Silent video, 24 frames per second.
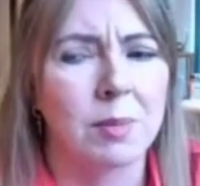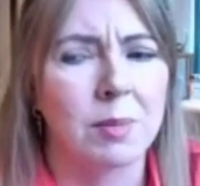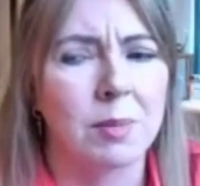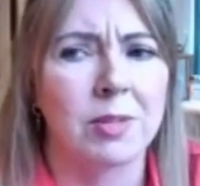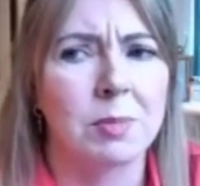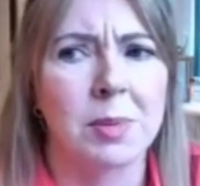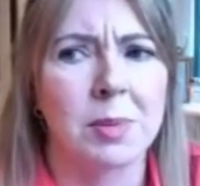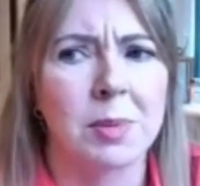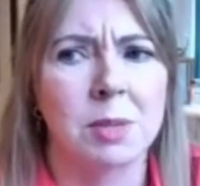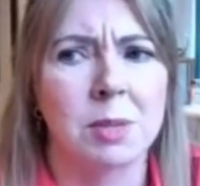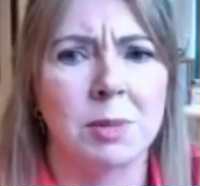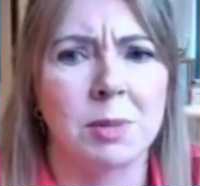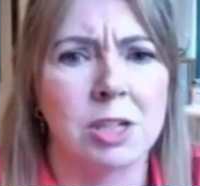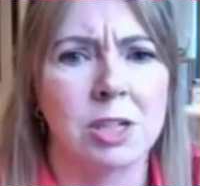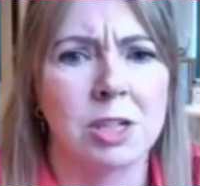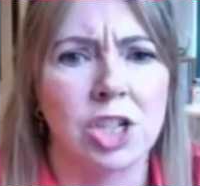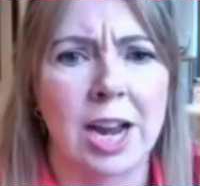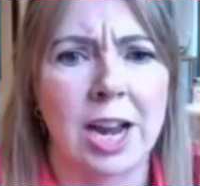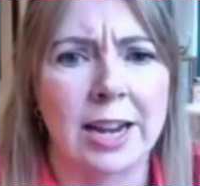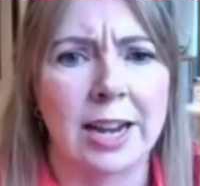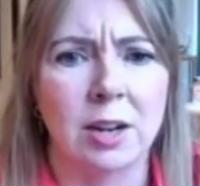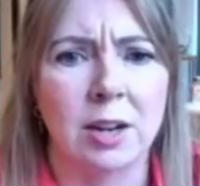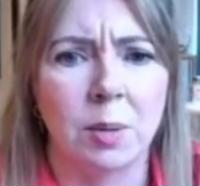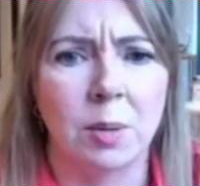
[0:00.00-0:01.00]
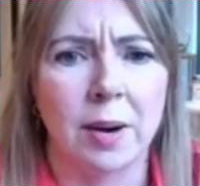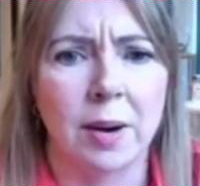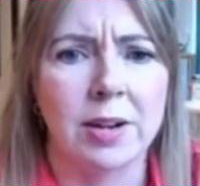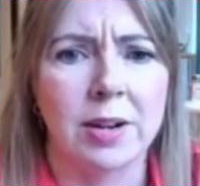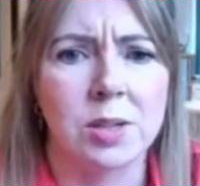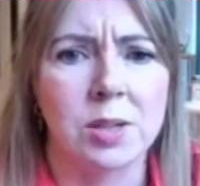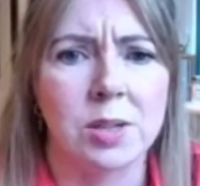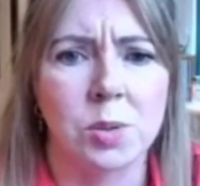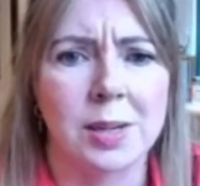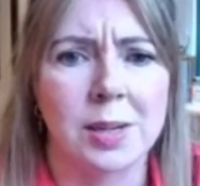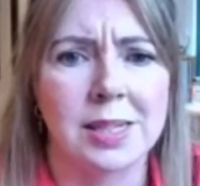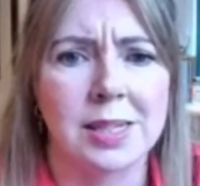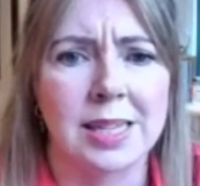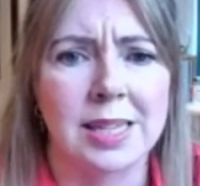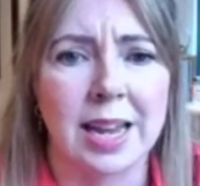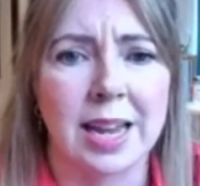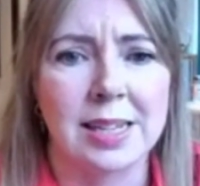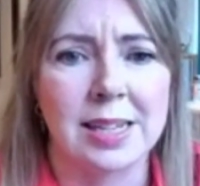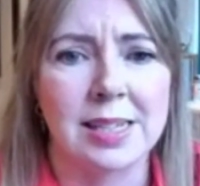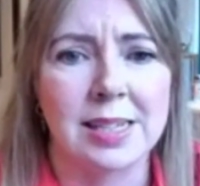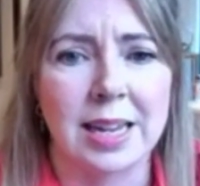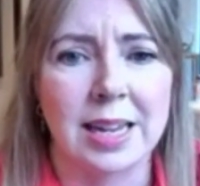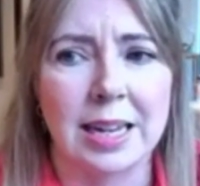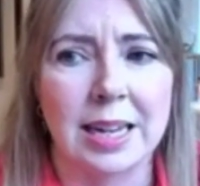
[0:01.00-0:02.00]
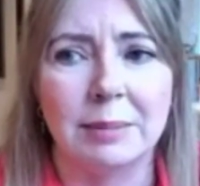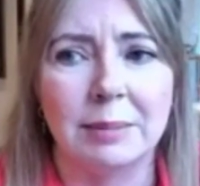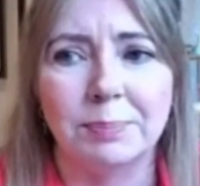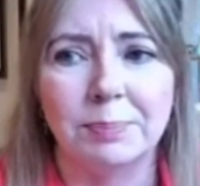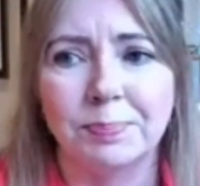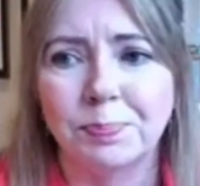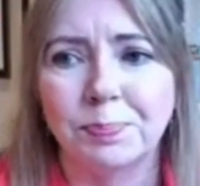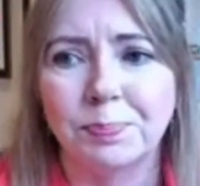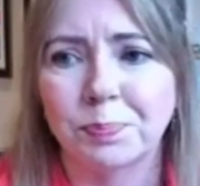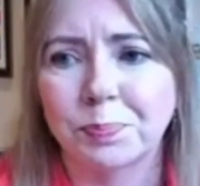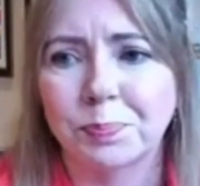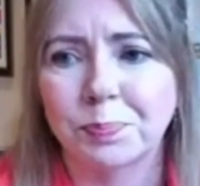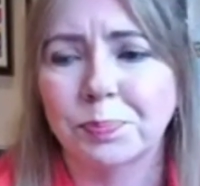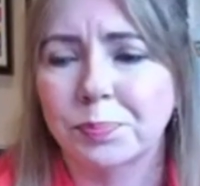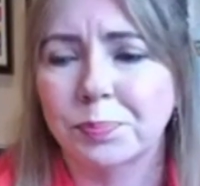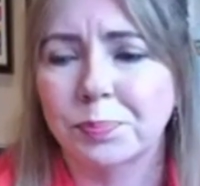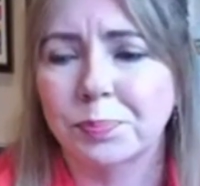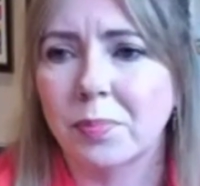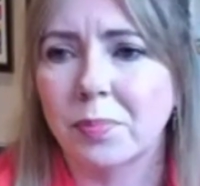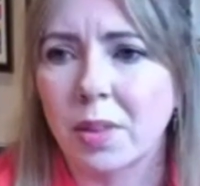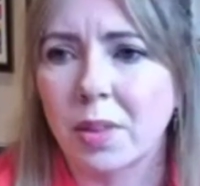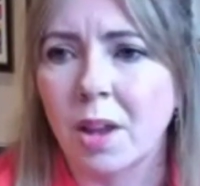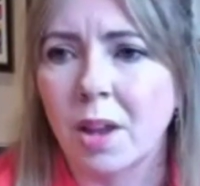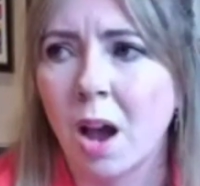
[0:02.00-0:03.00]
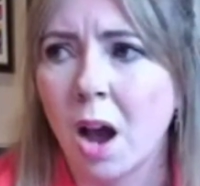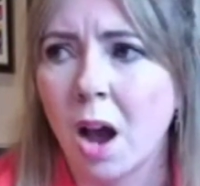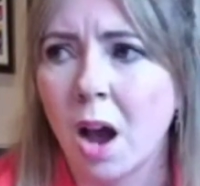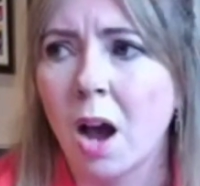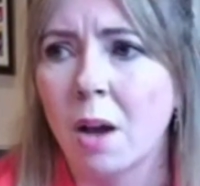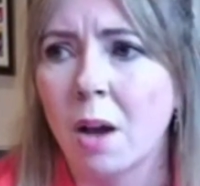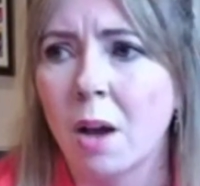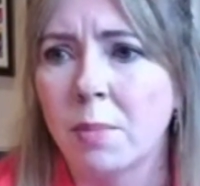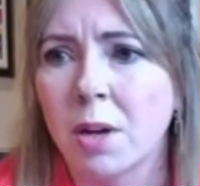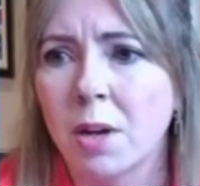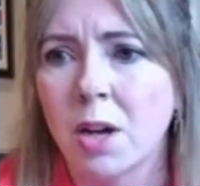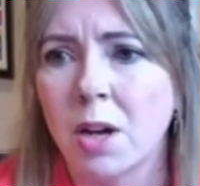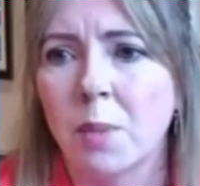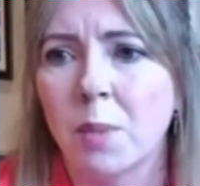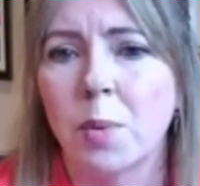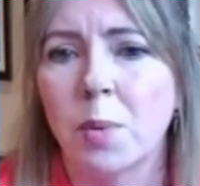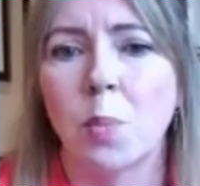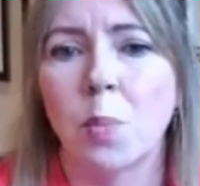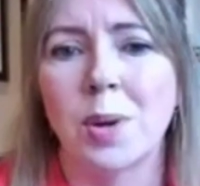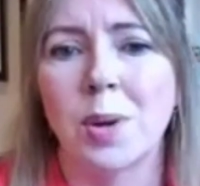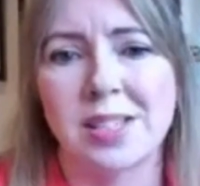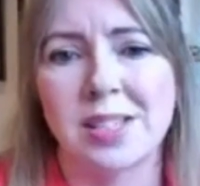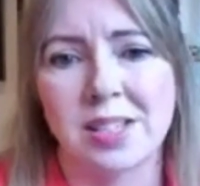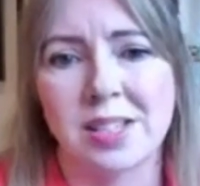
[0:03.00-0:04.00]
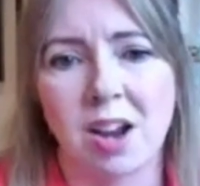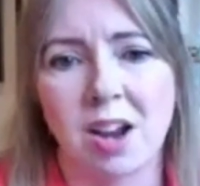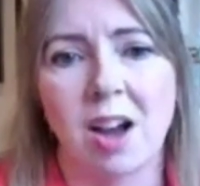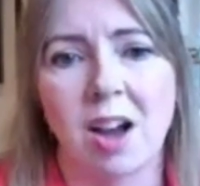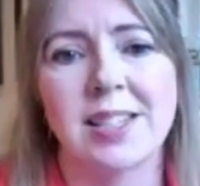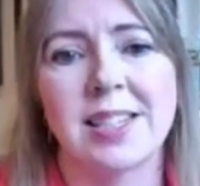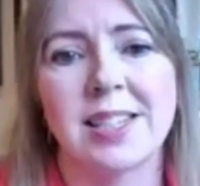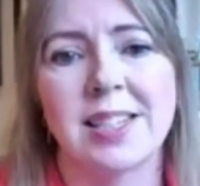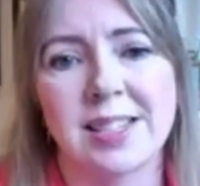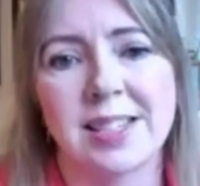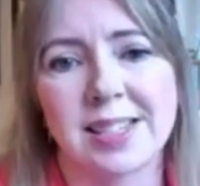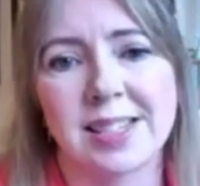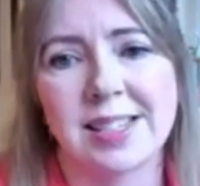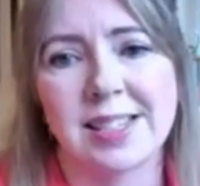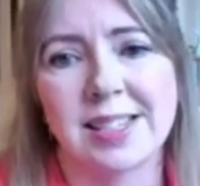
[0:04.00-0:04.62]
it must have been January 2018. But we're starting to